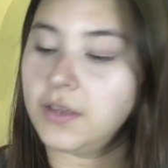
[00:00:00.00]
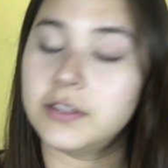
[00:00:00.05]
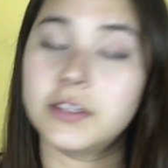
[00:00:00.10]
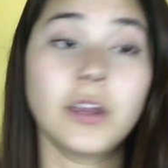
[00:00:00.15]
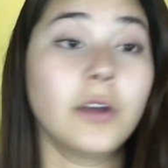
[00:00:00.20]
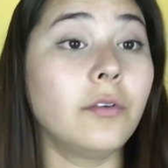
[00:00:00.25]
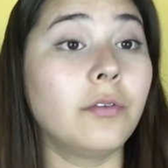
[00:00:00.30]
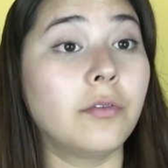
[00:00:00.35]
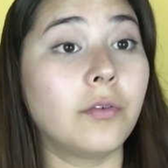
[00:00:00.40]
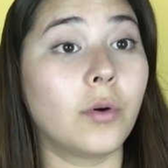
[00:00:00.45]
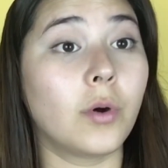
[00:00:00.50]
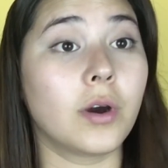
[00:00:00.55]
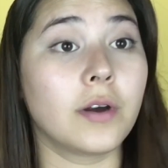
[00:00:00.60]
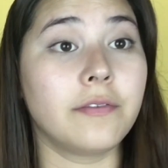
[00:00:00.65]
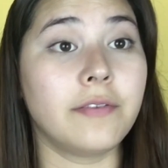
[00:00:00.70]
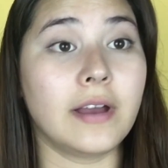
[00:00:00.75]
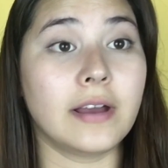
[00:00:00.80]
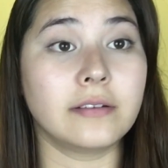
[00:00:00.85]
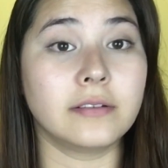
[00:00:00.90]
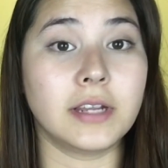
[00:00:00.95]
So
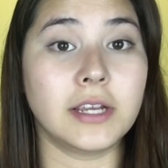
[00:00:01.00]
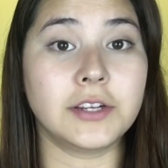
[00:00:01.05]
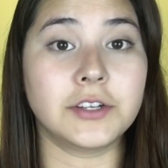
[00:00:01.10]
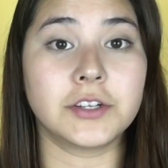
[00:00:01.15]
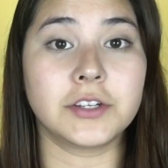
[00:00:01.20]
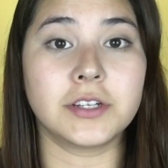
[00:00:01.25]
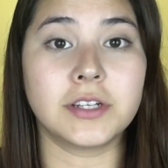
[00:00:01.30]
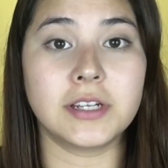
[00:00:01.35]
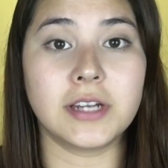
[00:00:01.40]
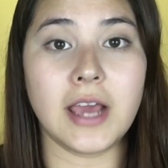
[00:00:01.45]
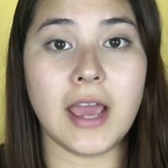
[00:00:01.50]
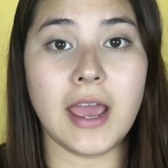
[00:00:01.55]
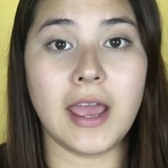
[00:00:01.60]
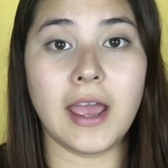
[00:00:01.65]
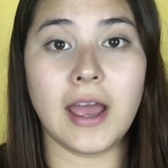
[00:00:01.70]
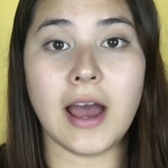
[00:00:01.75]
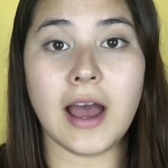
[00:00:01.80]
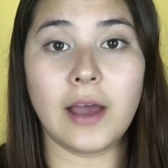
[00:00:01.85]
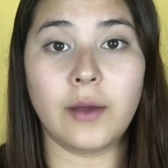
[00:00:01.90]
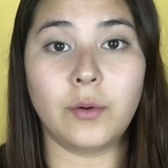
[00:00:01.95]
for foundation
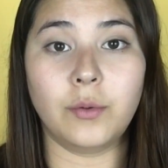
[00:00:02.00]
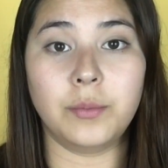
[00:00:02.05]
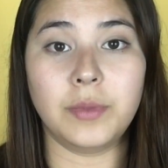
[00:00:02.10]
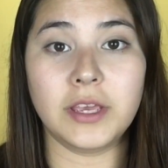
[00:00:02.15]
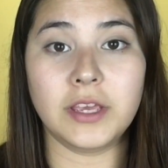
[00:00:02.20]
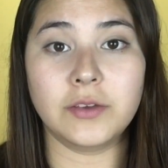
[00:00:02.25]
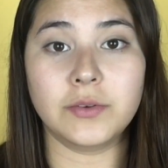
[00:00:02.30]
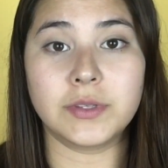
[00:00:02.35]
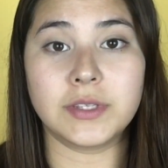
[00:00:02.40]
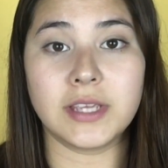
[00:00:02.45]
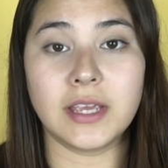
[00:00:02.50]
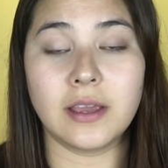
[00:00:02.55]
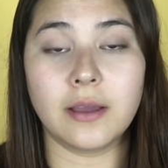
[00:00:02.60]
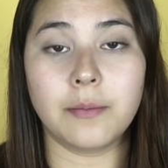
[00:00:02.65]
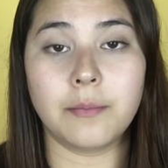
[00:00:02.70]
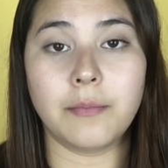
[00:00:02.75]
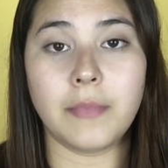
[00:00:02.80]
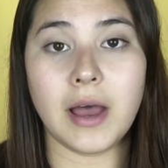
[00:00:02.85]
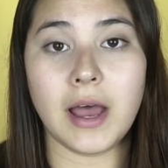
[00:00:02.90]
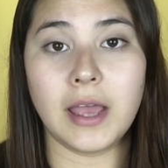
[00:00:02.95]
today, I will be
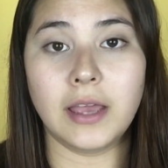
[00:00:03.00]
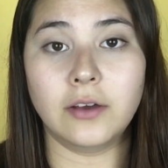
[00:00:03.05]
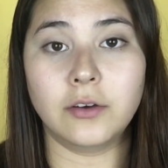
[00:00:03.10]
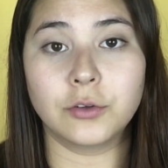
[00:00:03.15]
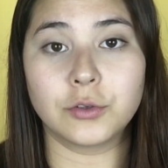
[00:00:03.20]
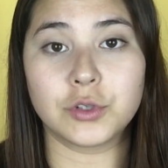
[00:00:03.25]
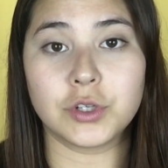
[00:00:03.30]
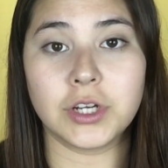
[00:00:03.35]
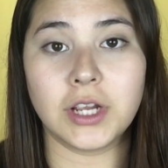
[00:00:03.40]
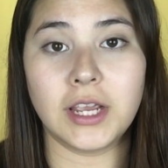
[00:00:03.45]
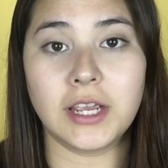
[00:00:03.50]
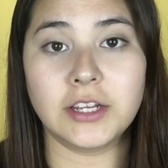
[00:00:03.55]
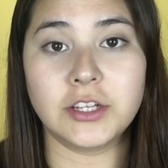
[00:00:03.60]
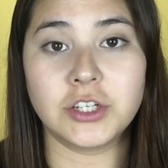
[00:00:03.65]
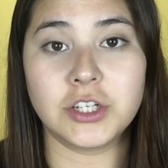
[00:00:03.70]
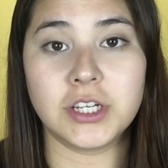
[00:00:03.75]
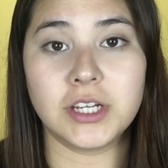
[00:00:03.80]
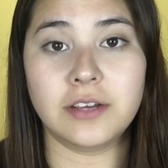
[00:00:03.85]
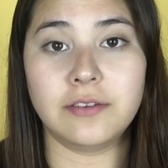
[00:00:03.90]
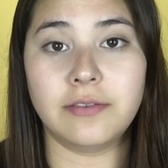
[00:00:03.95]
using my Ultra
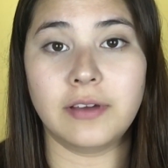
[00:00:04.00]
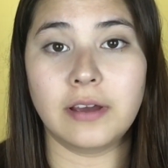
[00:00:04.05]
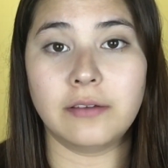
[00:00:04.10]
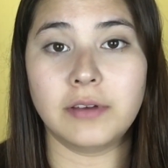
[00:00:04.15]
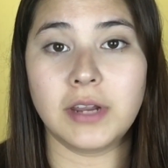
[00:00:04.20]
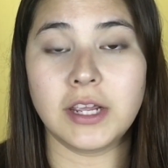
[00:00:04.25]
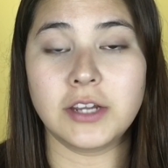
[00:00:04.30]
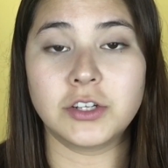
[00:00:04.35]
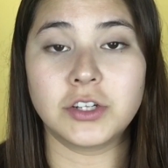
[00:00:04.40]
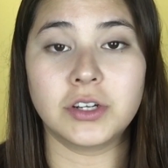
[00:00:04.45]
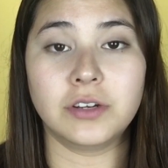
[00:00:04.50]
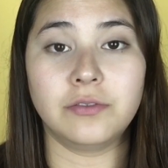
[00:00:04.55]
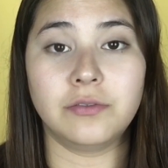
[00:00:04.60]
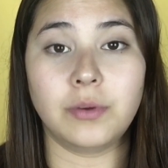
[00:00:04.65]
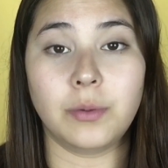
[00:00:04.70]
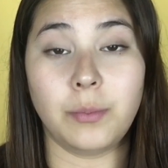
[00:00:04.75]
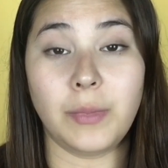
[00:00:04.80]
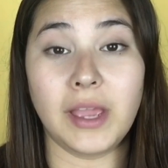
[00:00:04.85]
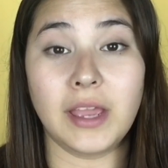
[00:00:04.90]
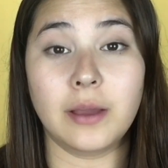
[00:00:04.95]
HD foundation
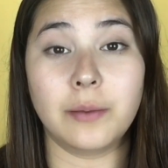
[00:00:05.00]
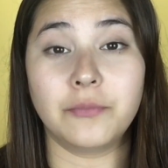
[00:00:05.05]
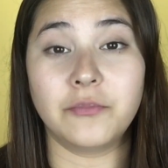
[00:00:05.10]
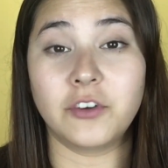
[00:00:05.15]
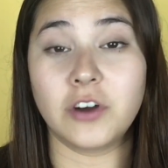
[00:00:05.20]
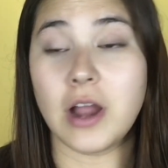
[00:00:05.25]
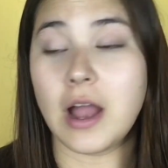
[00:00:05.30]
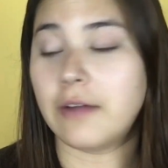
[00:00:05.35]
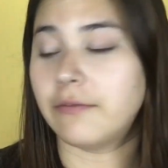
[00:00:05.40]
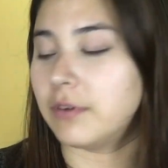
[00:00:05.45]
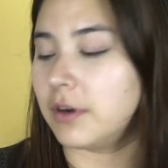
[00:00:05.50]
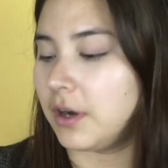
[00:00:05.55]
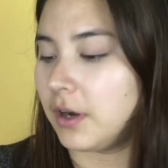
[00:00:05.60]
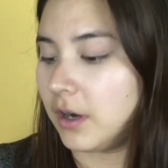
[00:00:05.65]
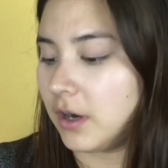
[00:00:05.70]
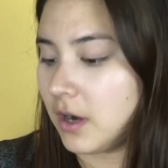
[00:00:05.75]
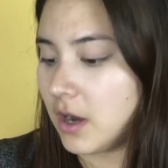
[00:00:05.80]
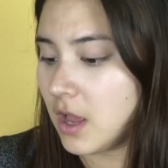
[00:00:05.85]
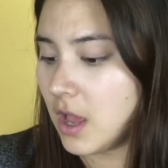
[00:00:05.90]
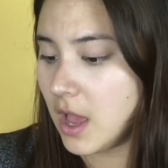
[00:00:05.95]
from Makeup
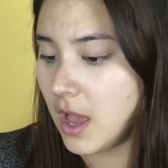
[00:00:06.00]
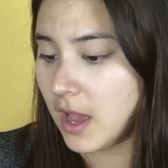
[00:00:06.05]
Forever.